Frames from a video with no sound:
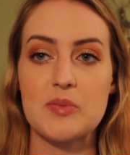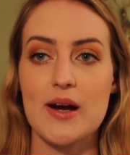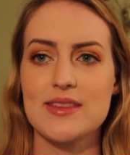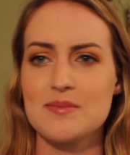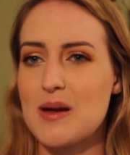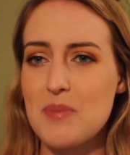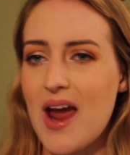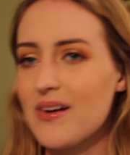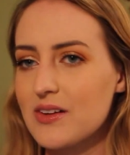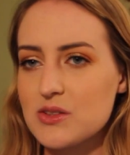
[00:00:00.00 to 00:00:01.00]
bright that my
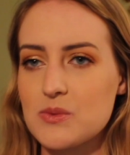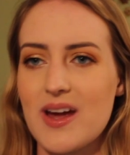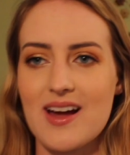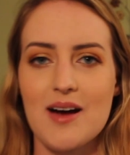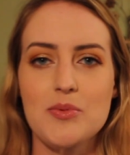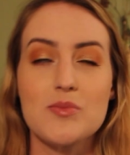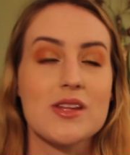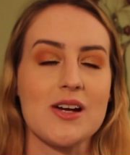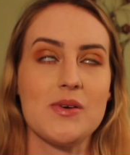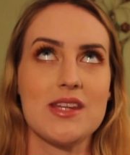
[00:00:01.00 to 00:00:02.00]
parents would wake up and
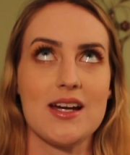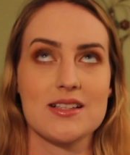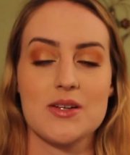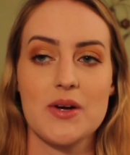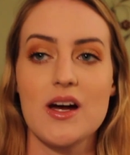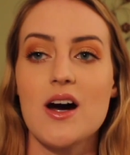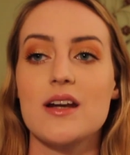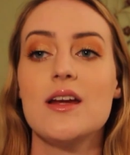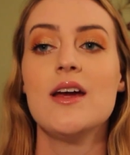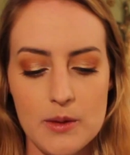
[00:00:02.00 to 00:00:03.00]
be like, what the heck's going
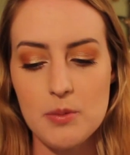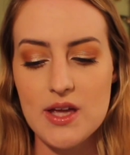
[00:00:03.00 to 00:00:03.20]
on?